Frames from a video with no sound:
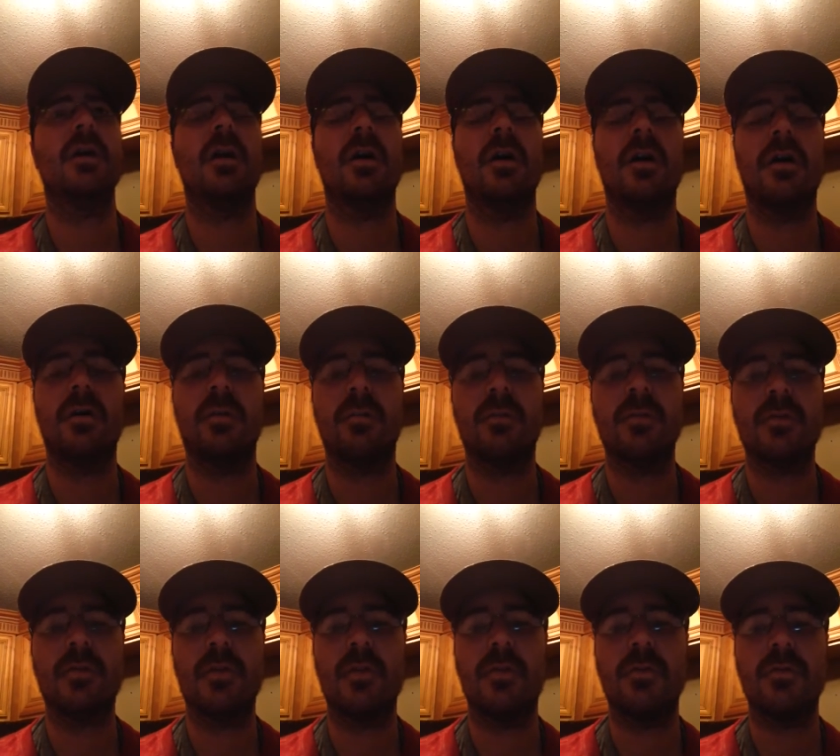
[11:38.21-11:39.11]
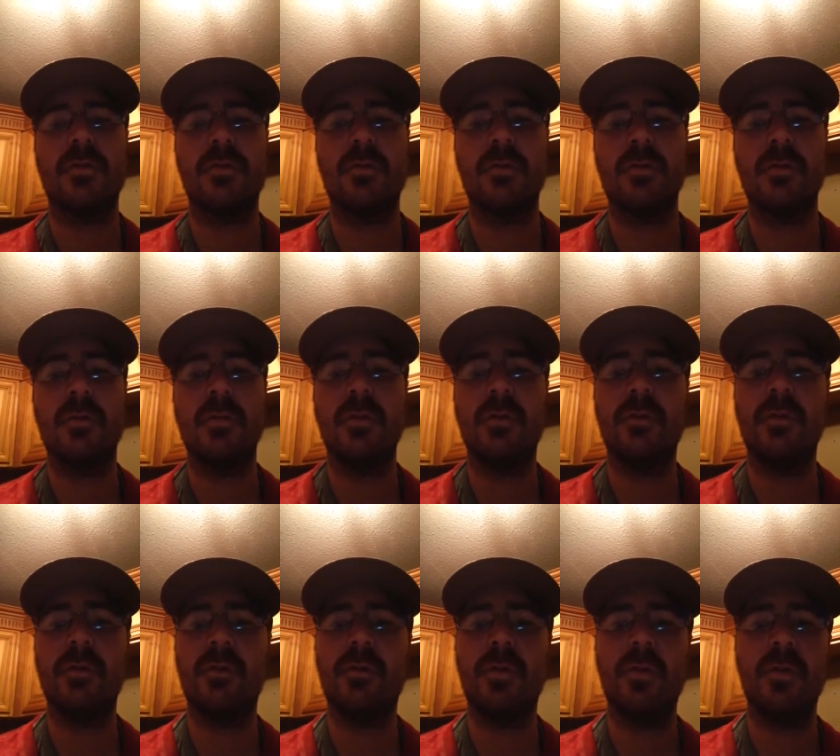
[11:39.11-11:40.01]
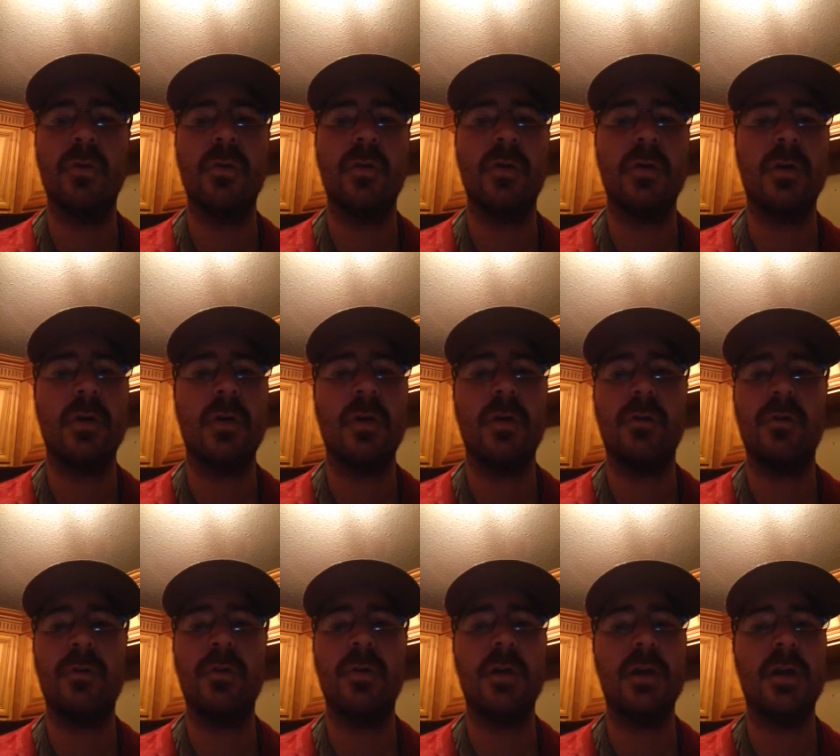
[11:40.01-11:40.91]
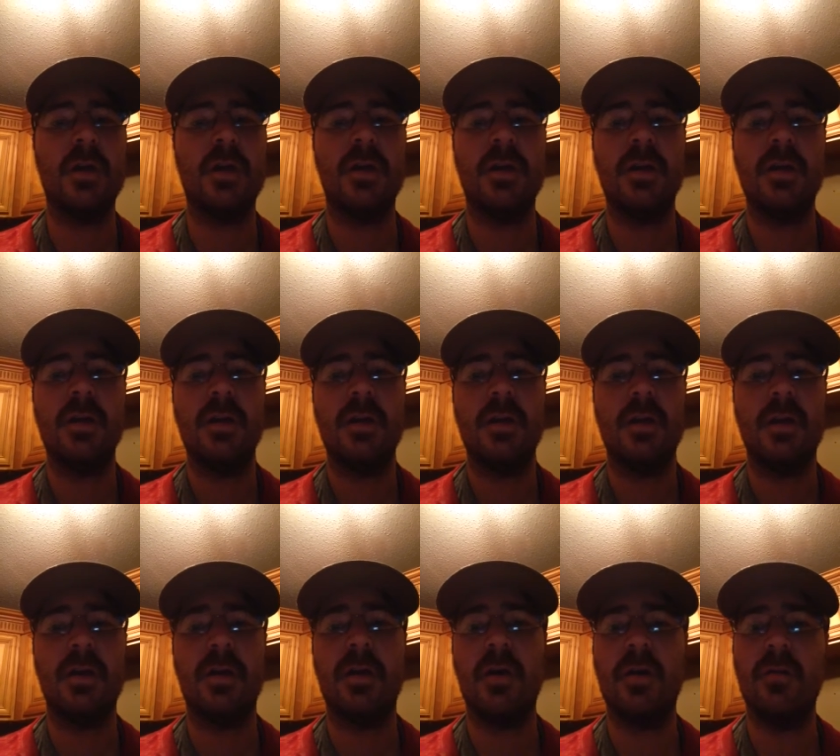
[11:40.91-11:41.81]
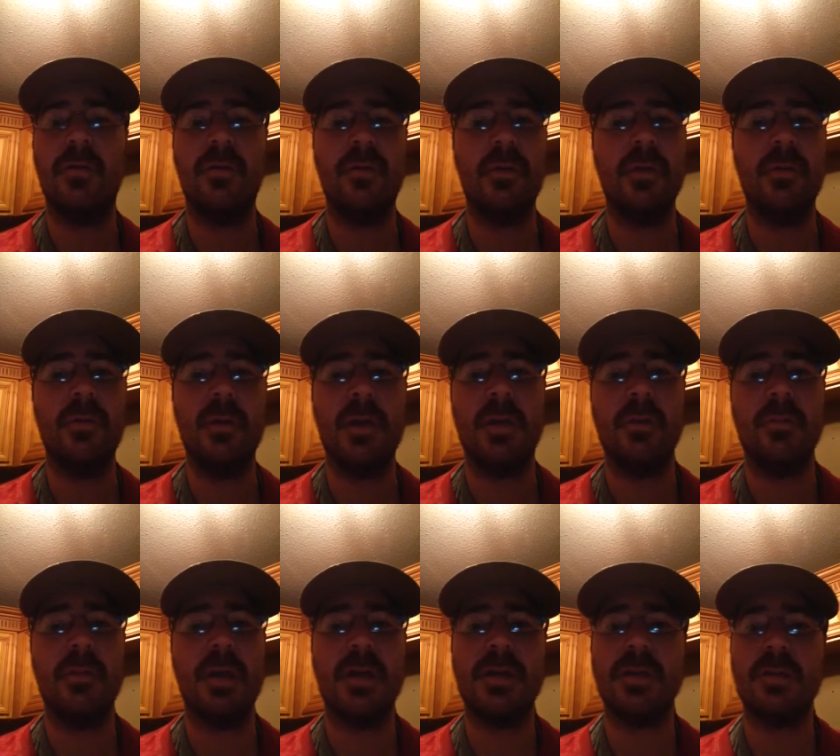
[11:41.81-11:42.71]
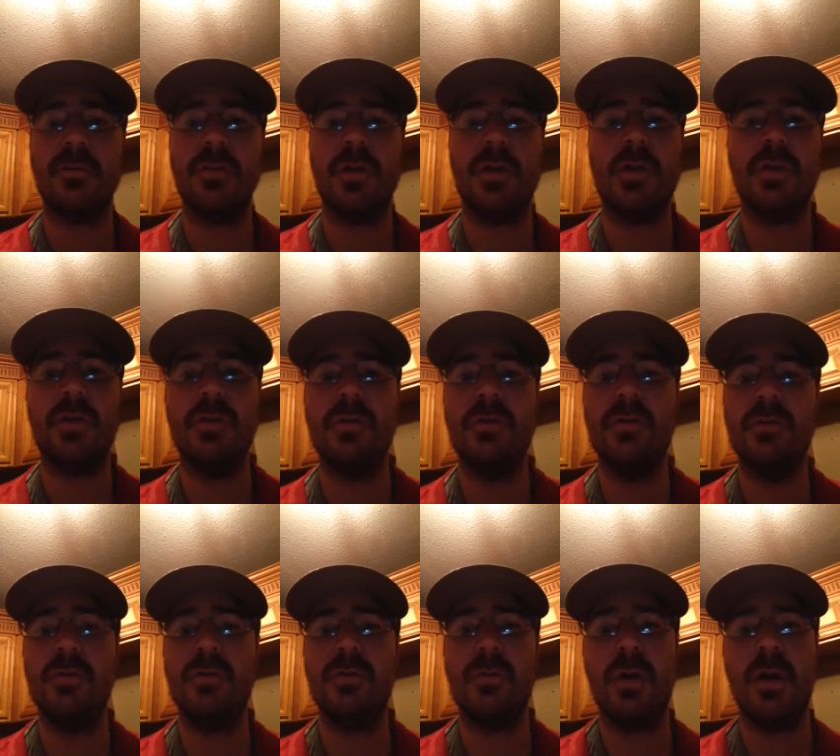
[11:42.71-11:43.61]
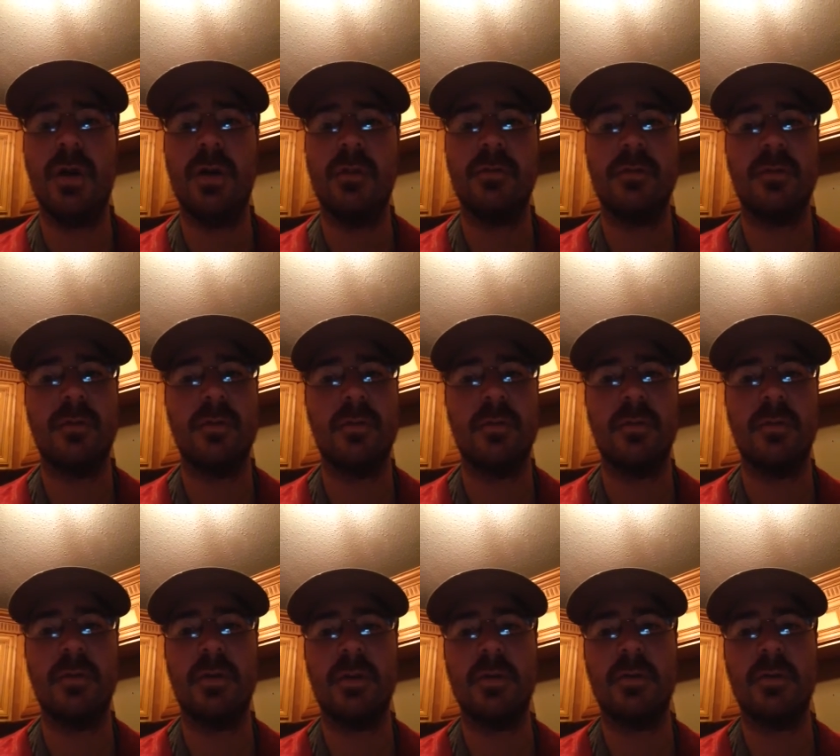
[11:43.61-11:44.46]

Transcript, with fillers: Um, so so we're moving forward, and hopefully, you know, hopefully we can make some huge waves soon.